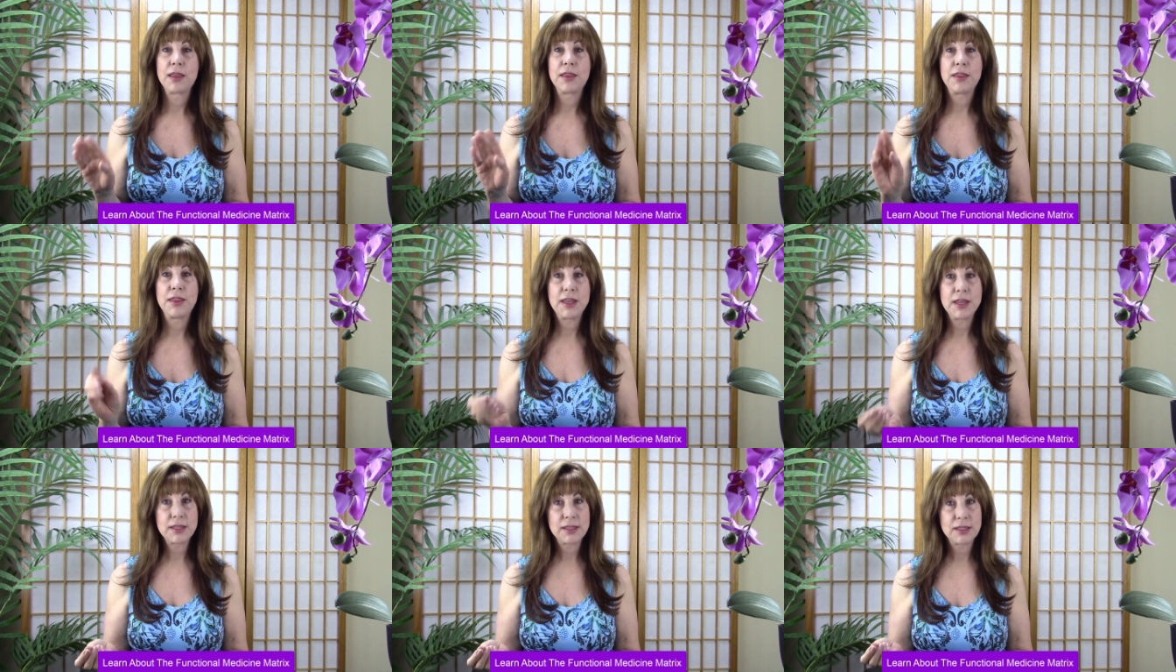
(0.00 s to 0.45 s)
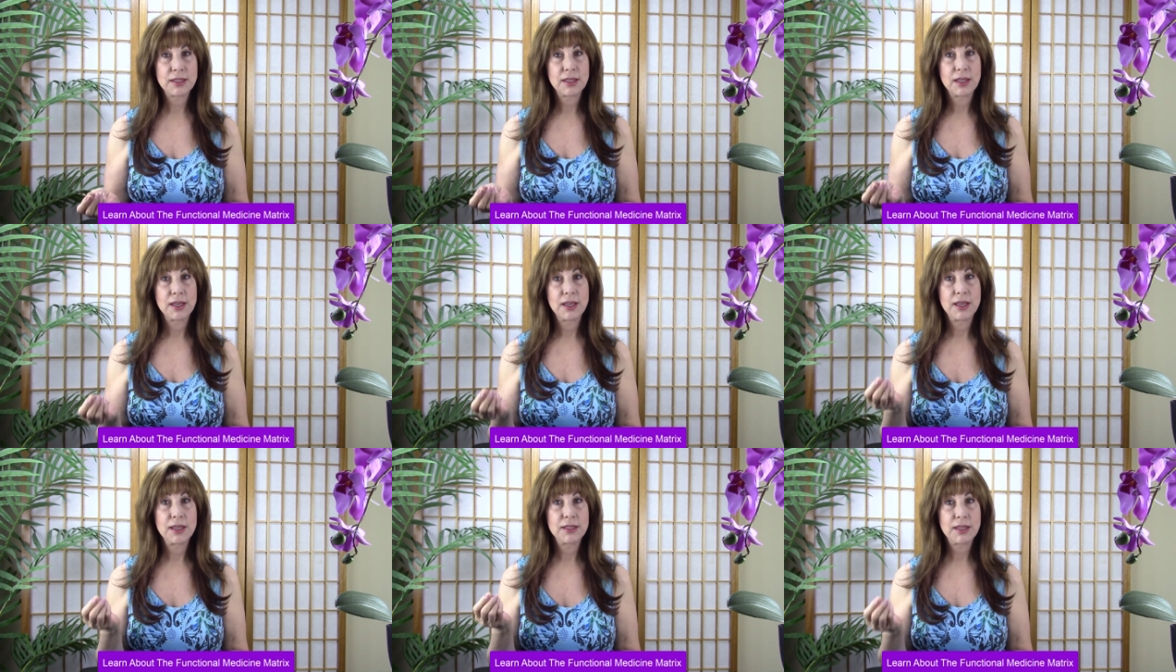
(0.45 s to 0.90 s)
This
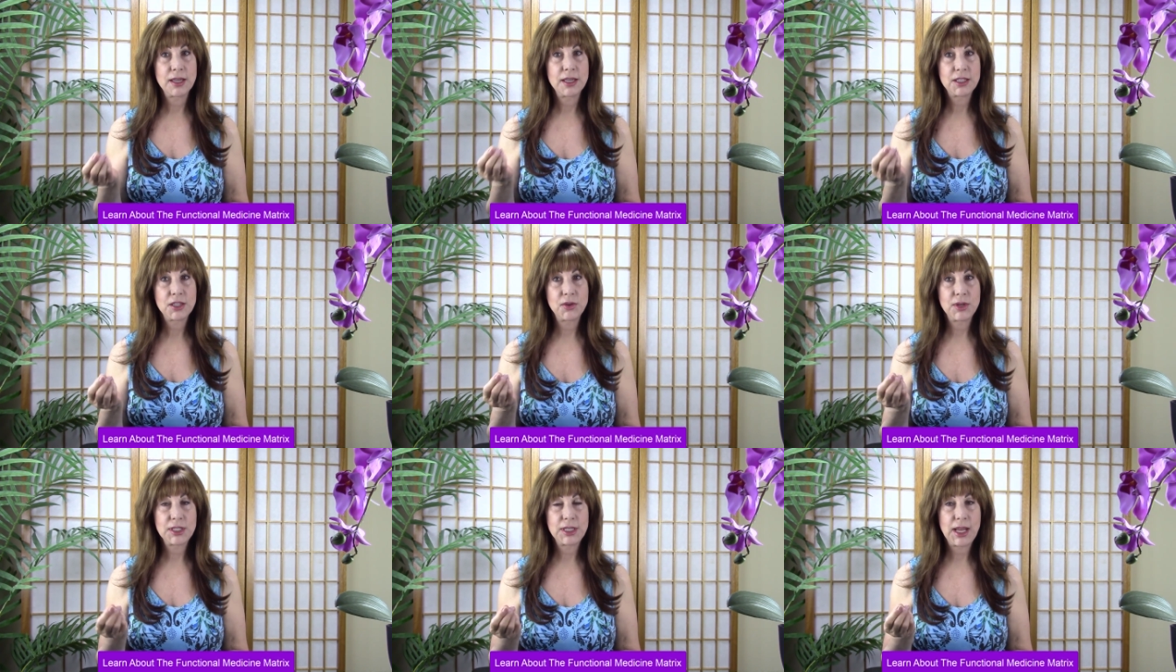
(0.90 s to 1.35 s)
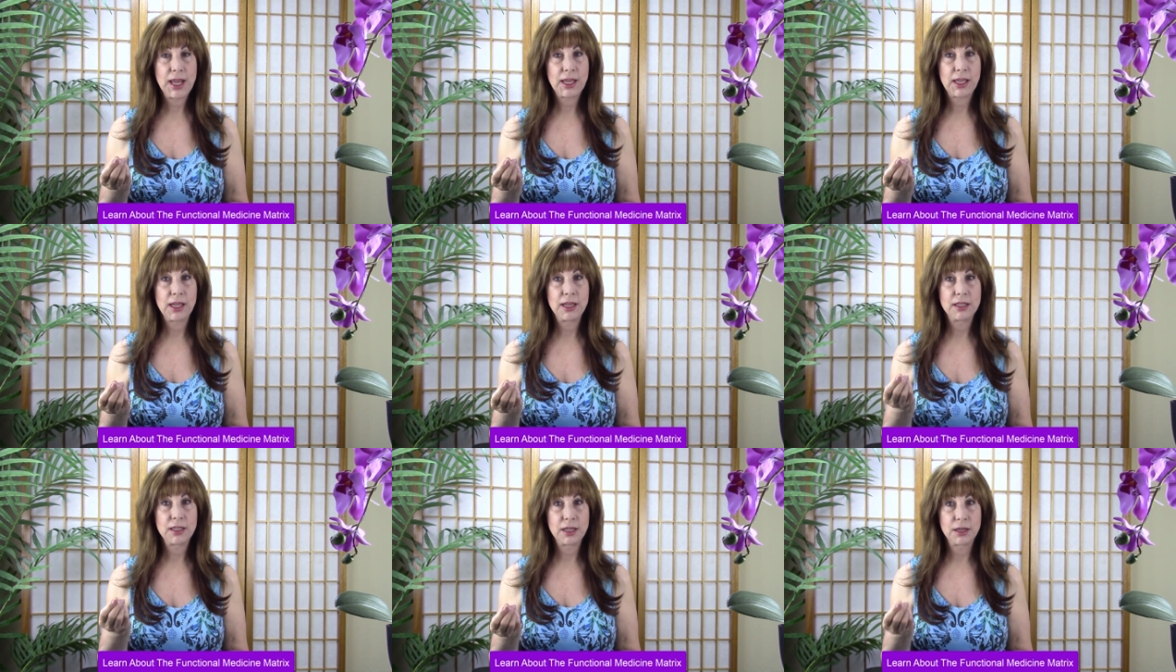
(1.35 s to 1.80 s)
is history
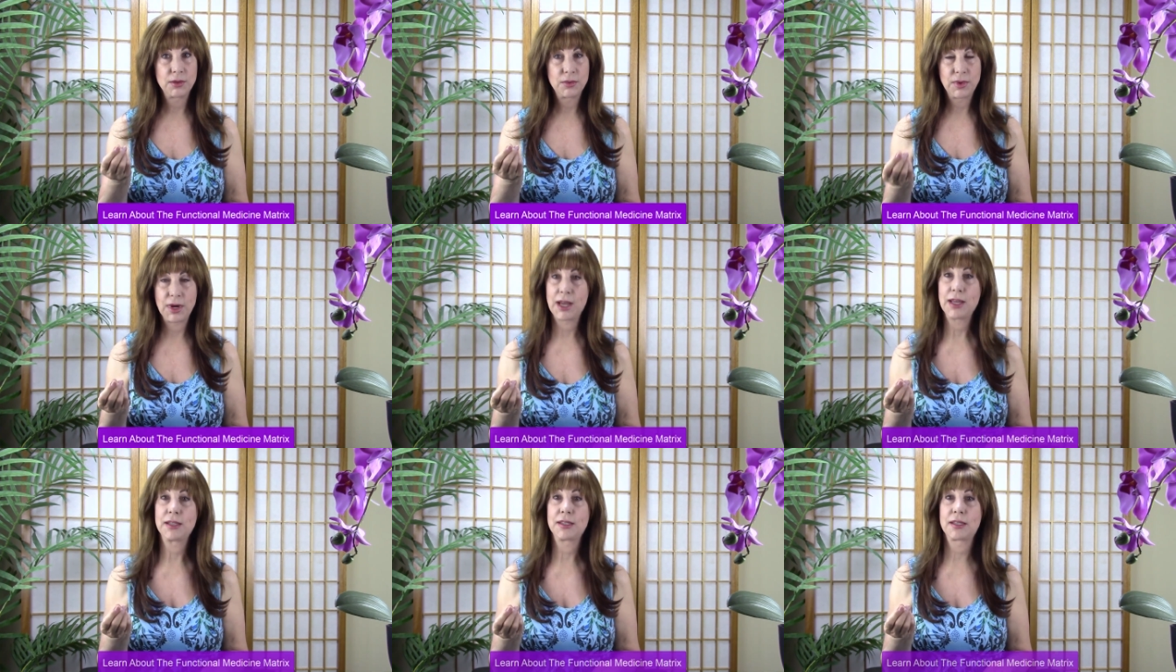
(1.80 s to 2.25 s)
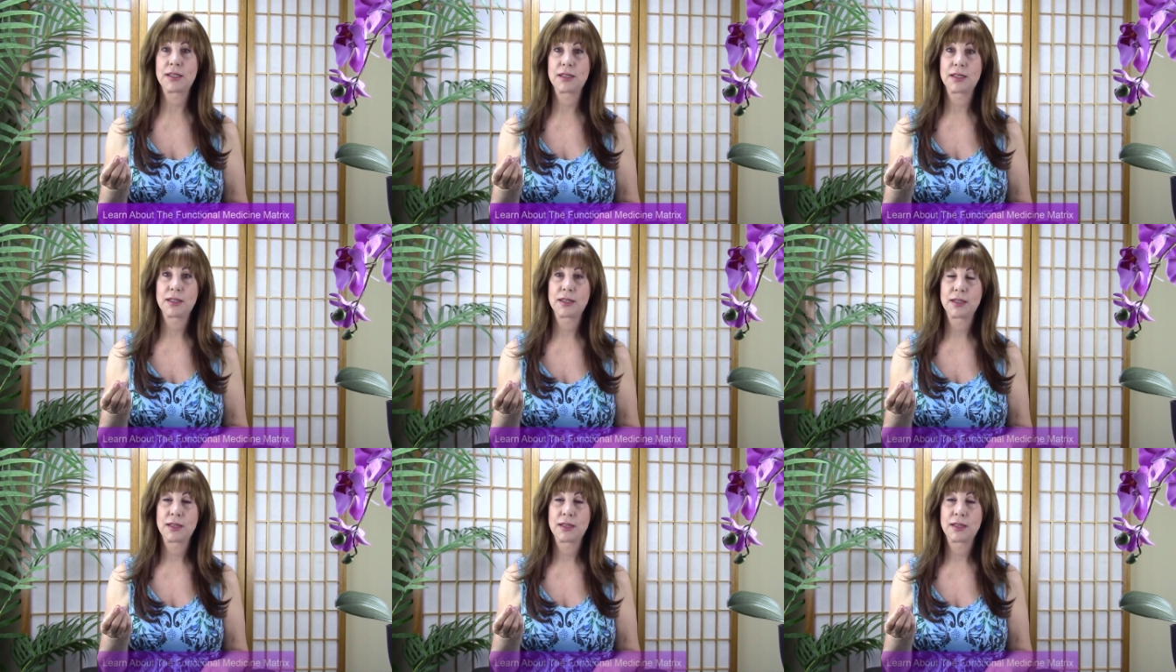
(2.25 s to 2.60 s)
taking done right